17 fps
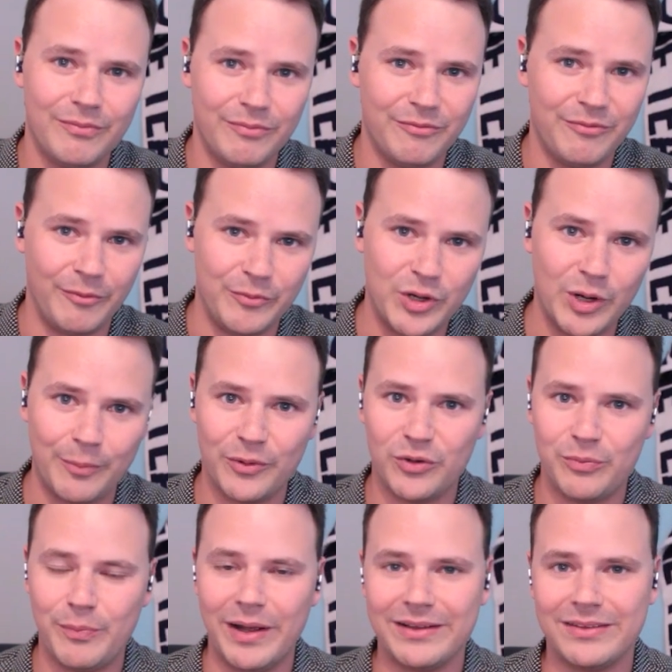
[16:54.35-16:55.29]
From your
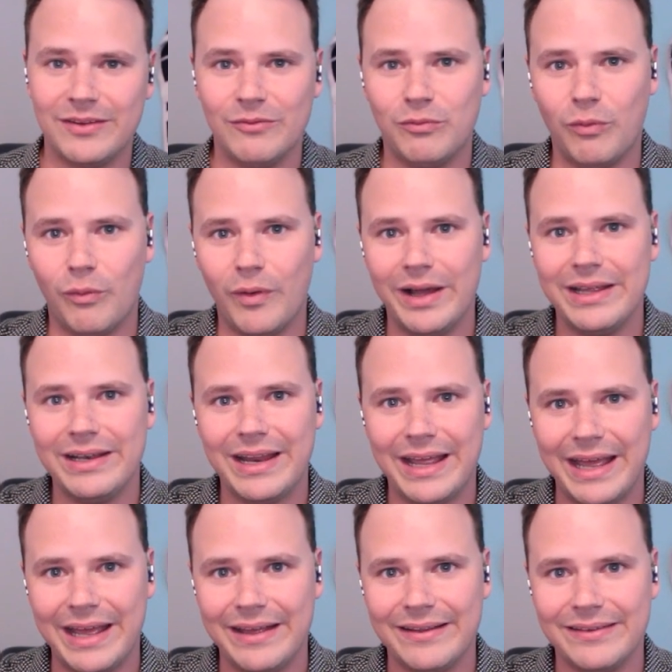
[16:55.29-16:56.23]
perspective, what
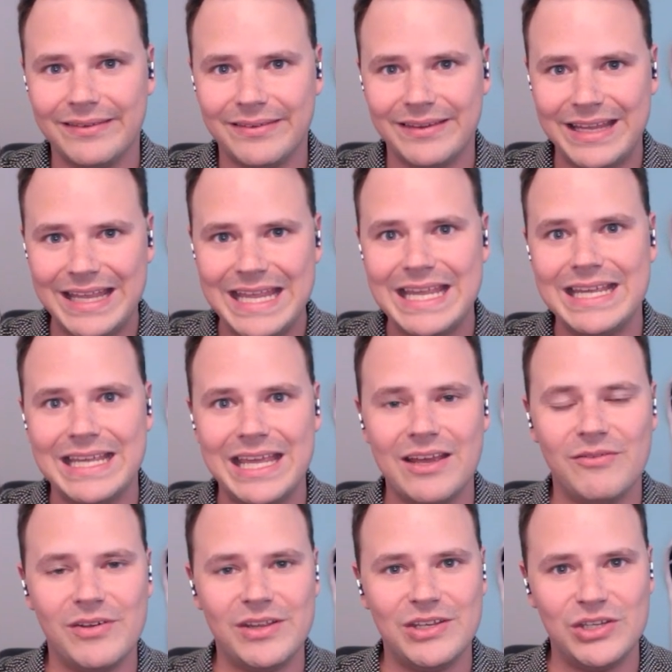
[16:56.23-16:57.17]
has he
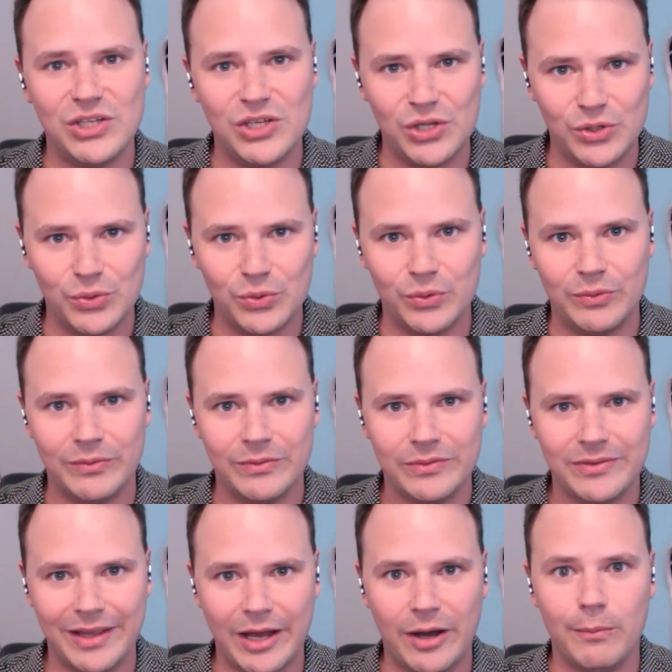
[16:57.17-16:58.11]
given you
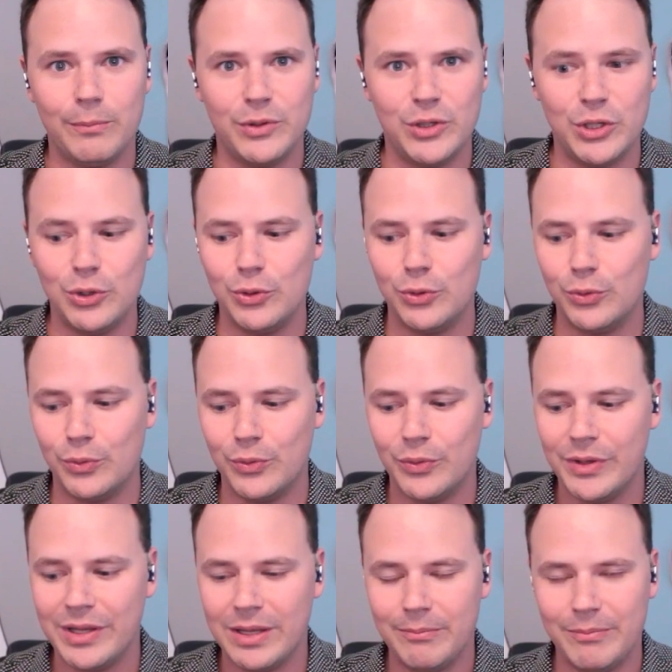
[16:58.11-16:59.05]
to help you
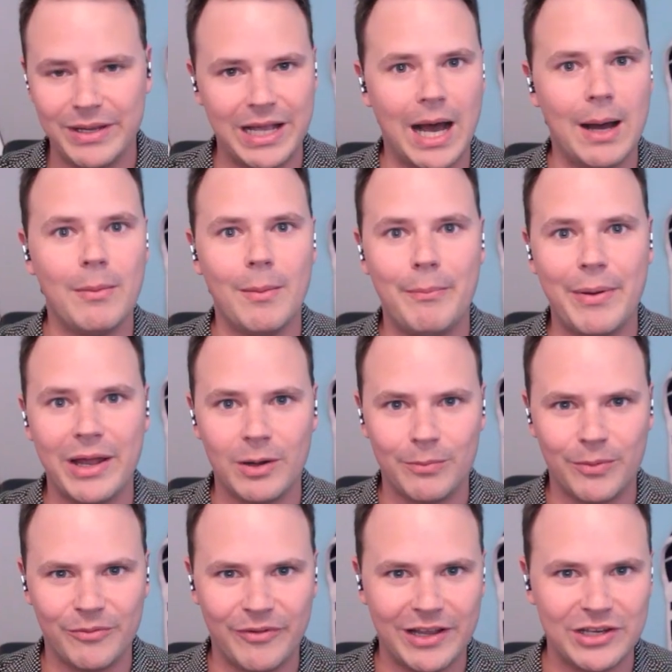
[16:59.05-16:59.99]
become a better
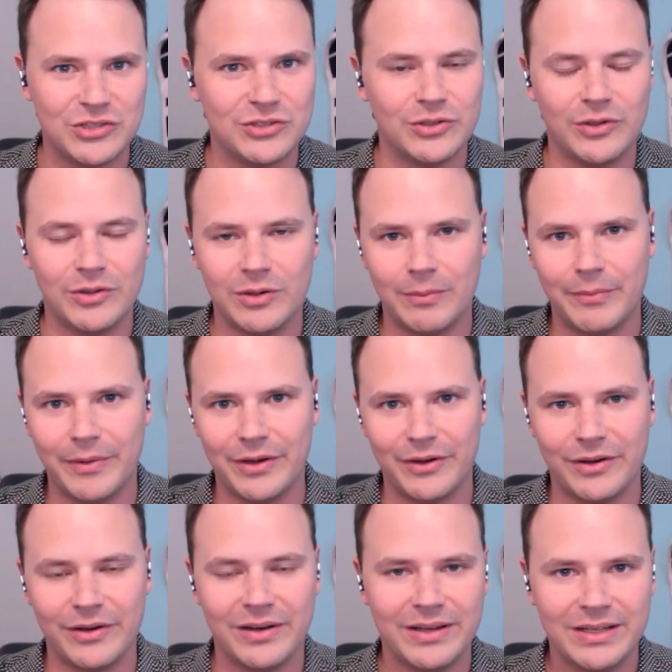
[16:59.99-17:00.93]
professional and a
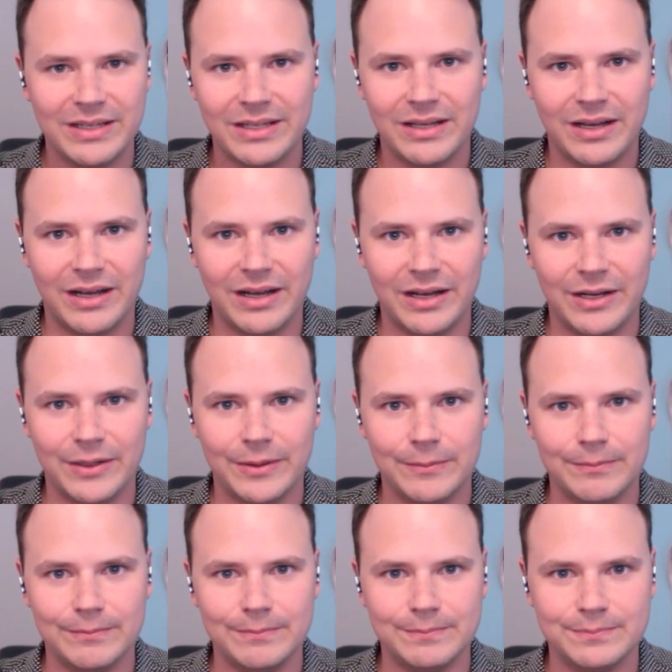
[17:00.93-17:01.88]
better
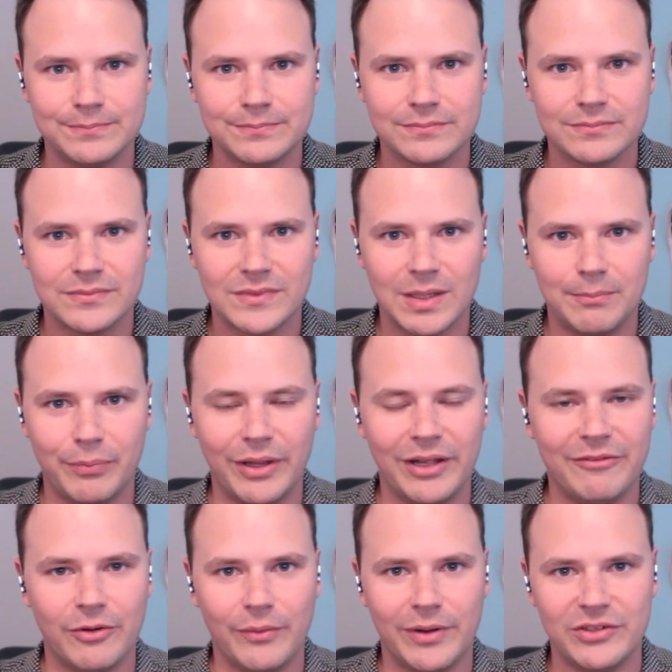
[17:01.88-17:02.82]
um,
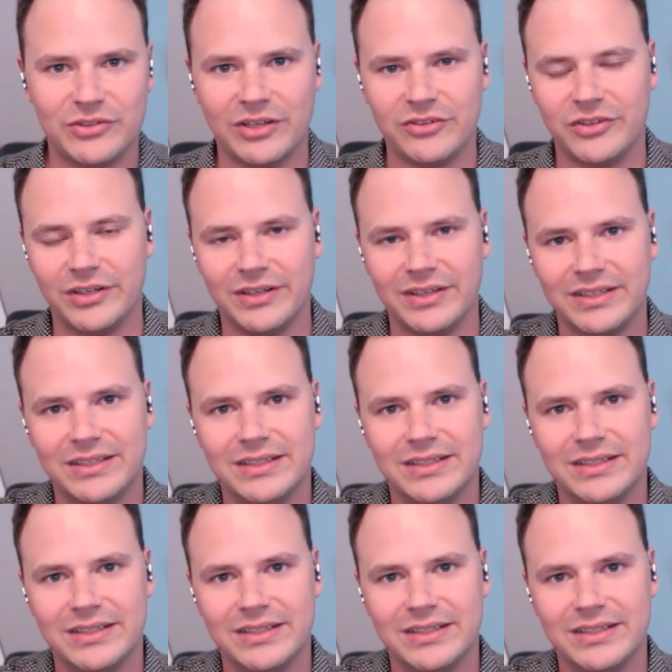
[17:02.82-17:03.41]
player for Westchester?